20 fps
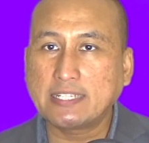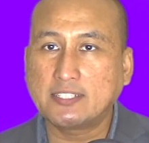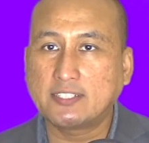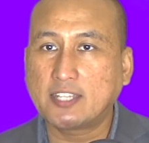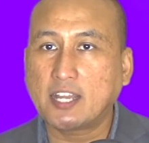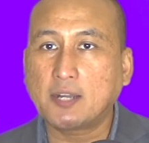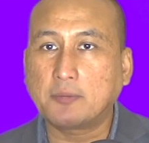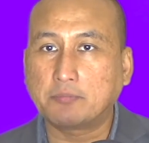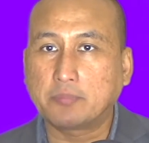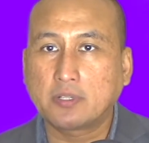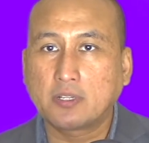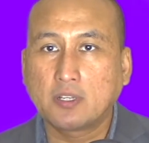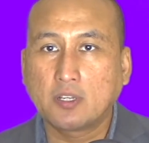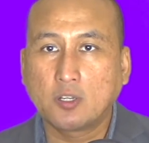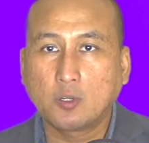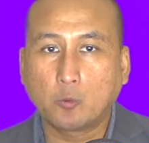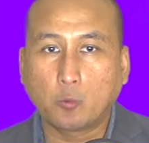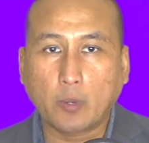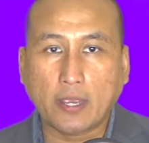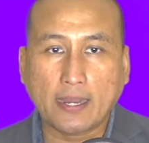dump
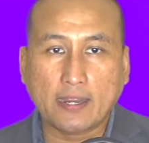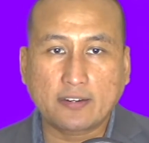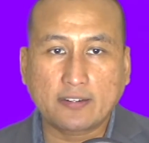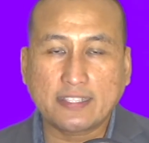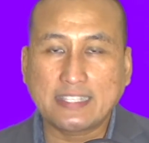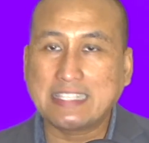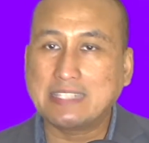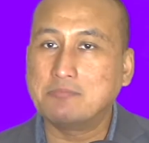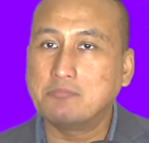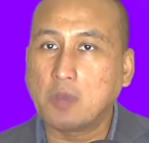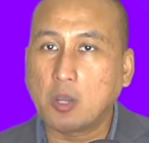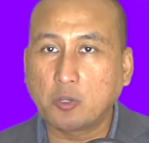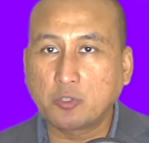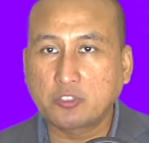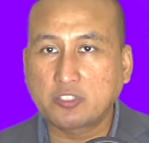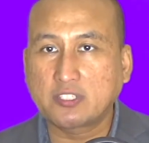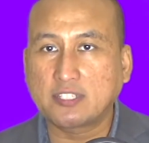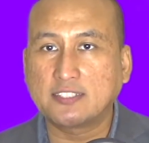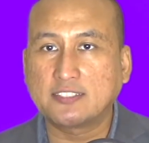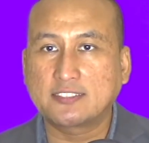where
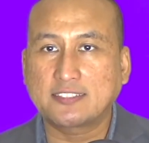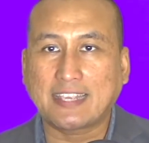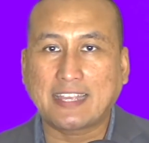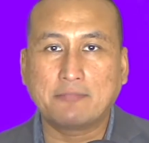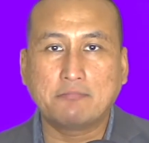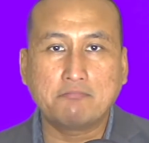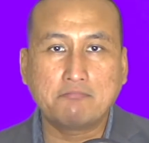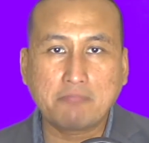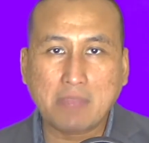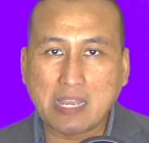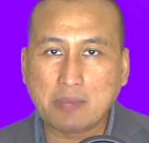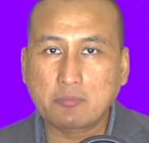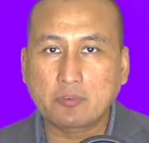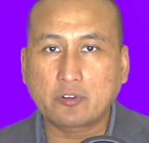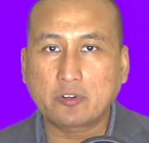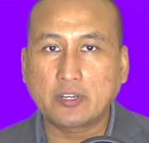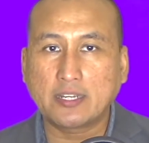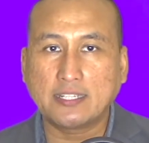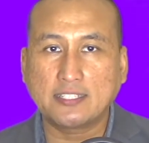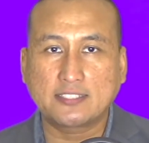emotions and
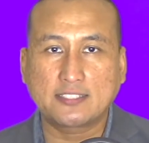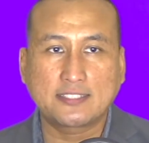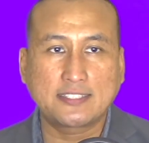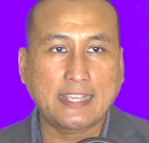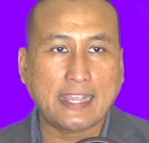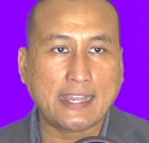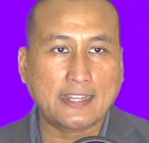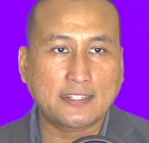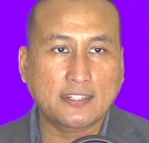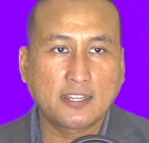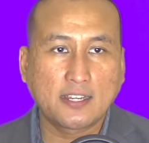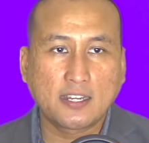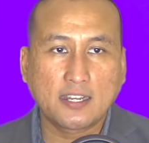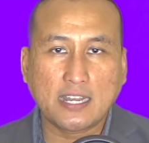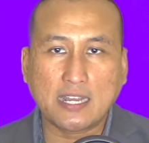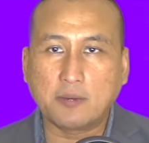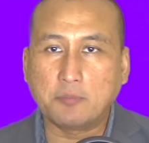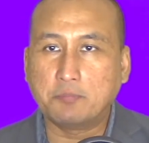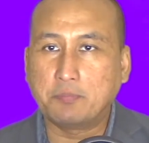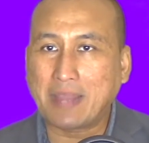memories get
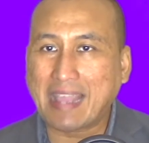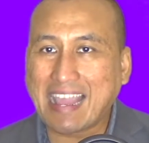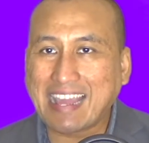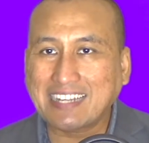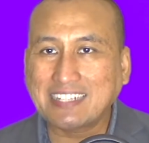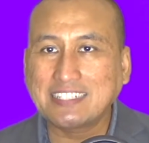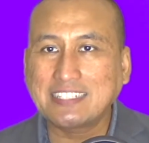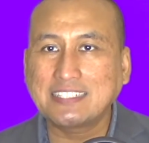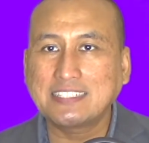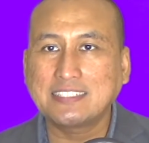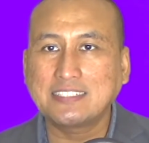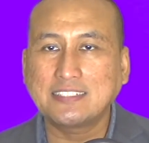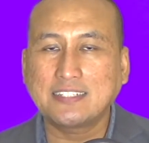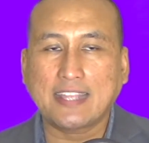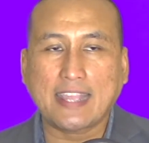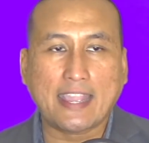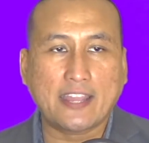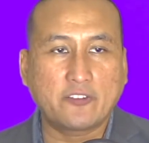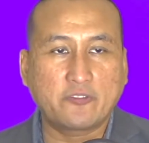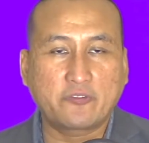abandoned
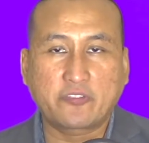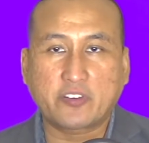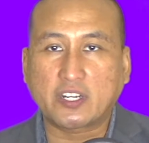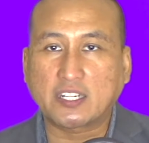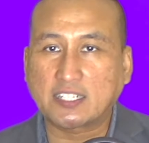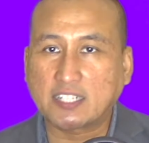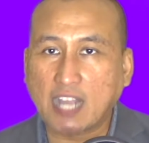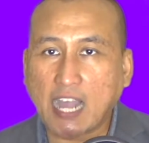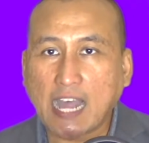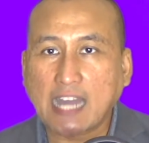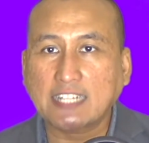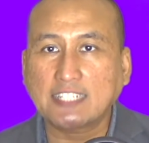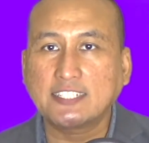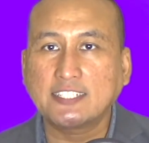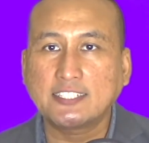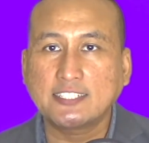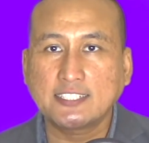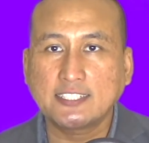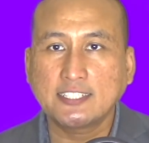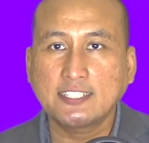and
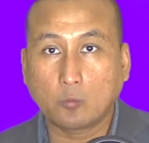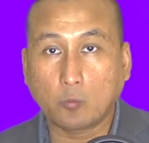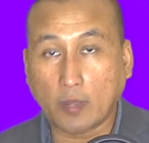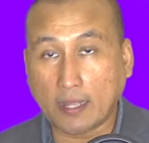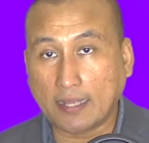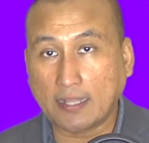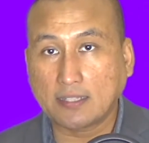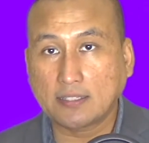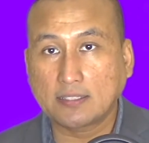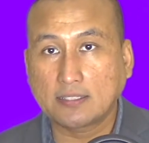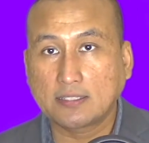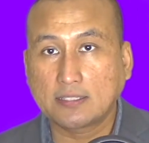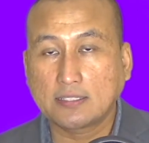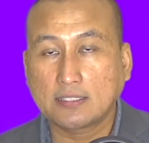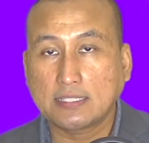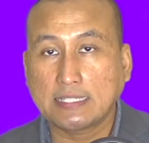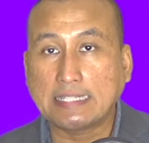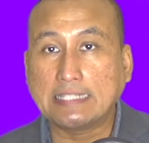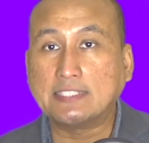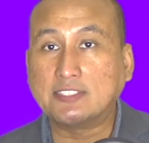forgotten. Well,
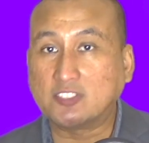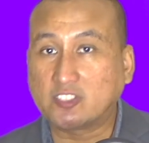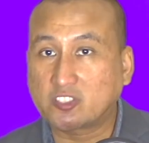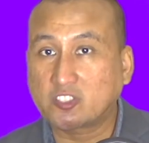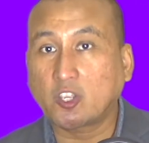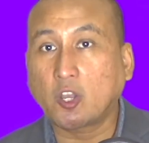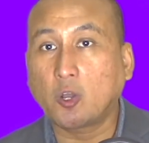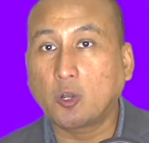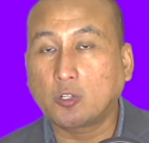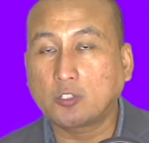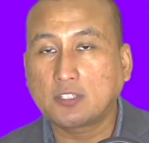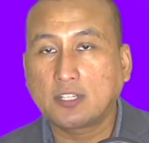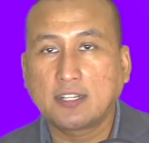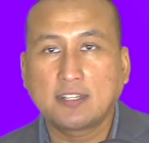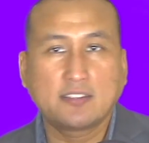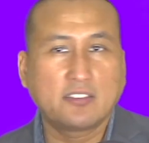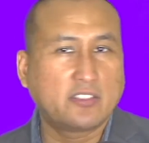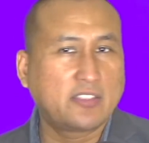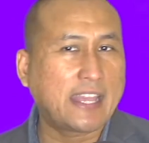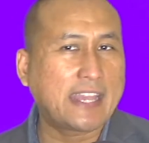in Soul,
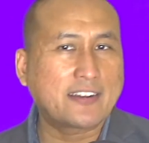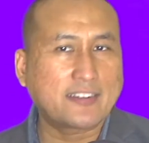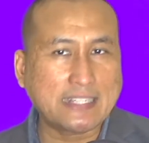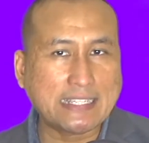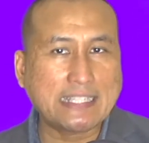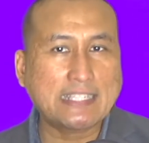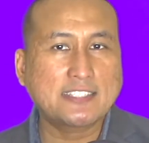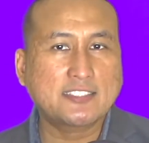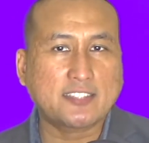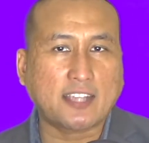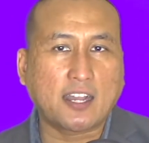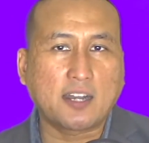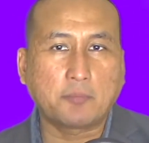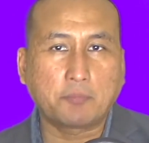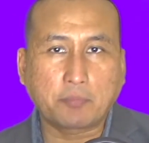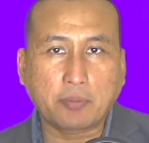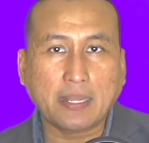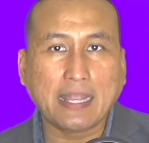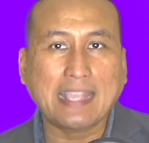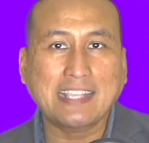there is a
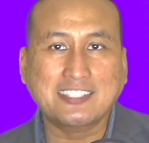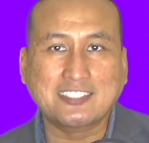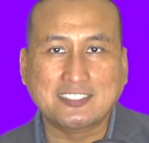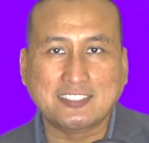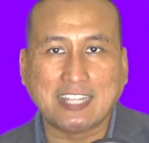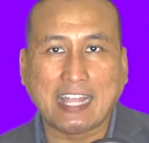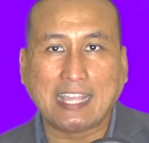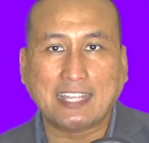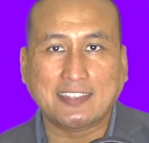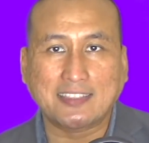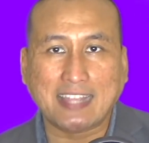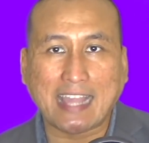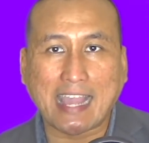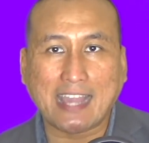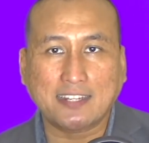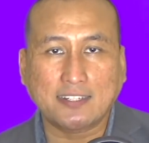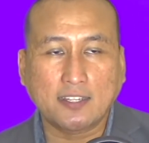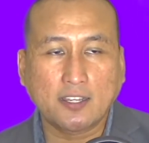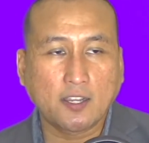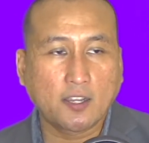place like
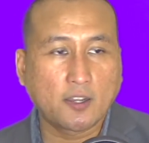that